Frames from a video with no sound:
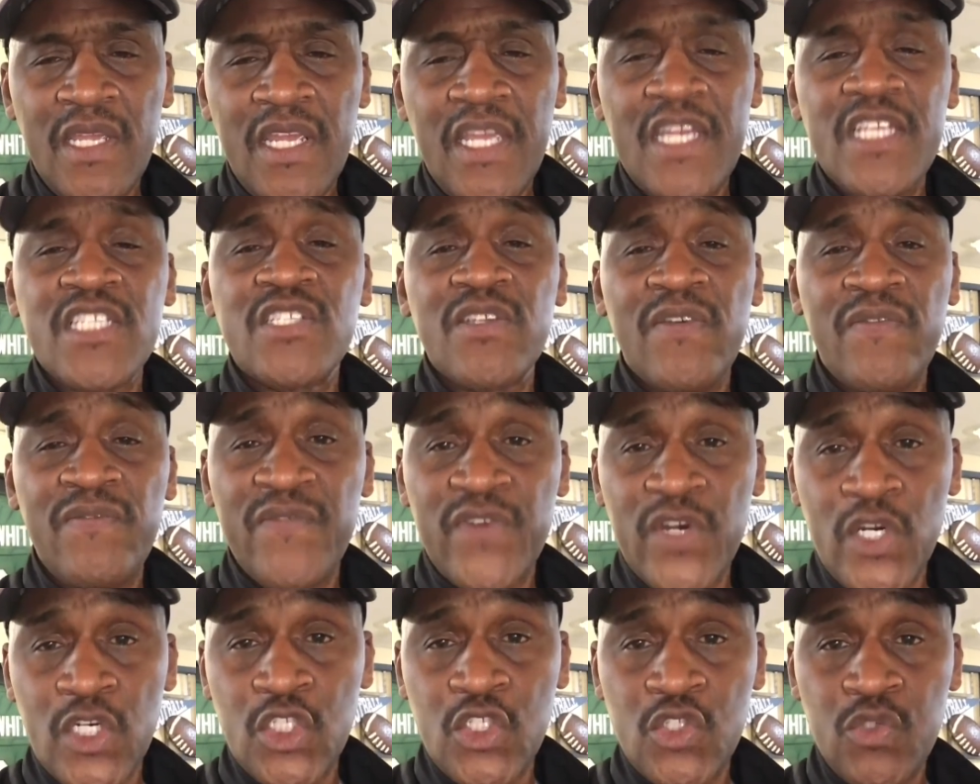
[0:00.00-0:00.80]
is a
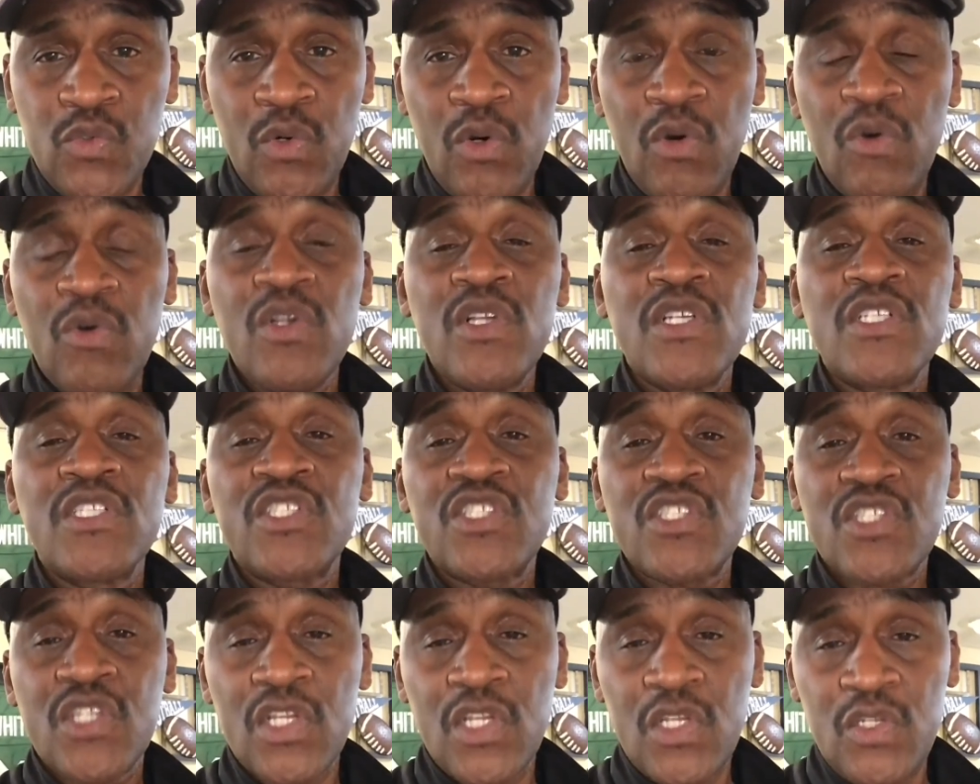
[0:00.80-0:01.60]
virtual
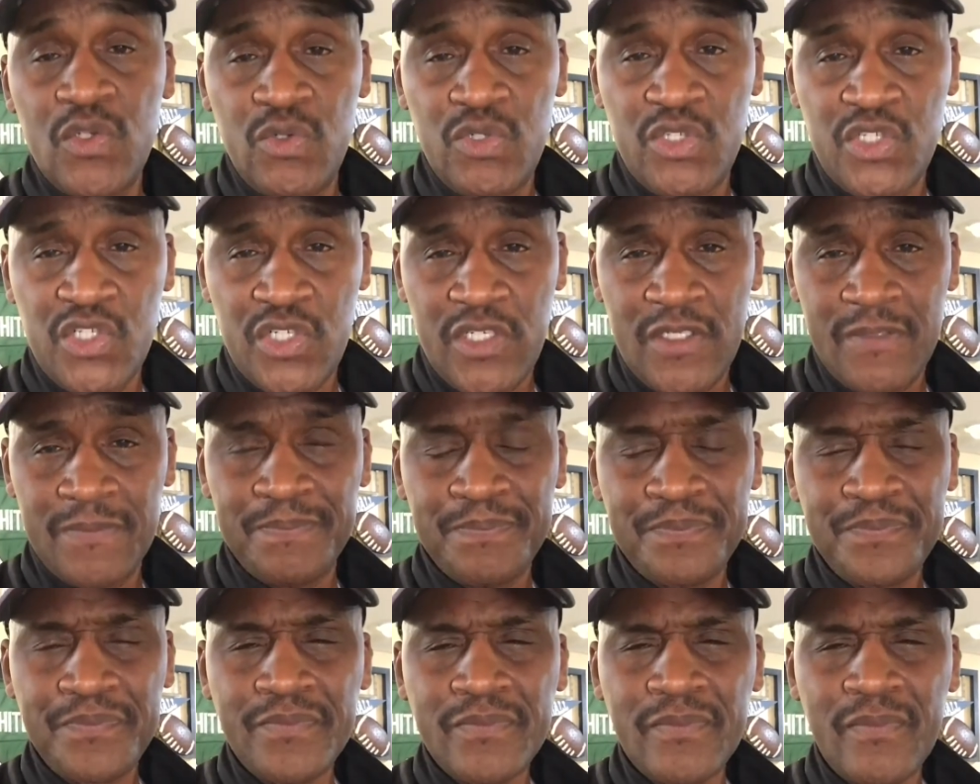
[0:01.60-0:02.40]
solution.
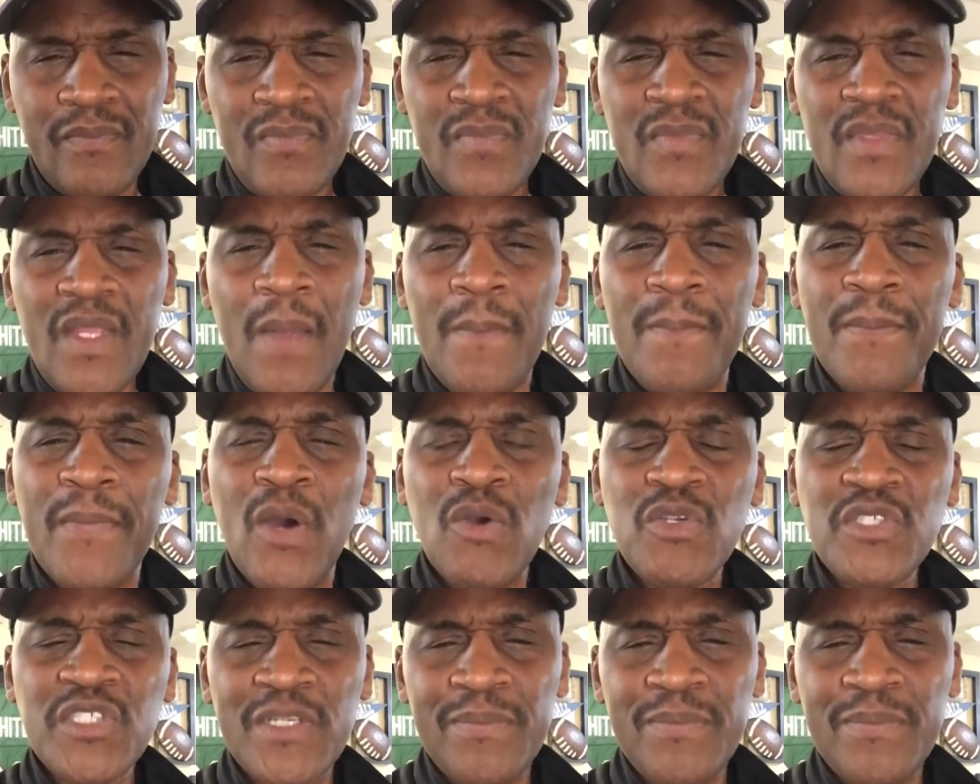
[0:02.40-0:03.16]
Most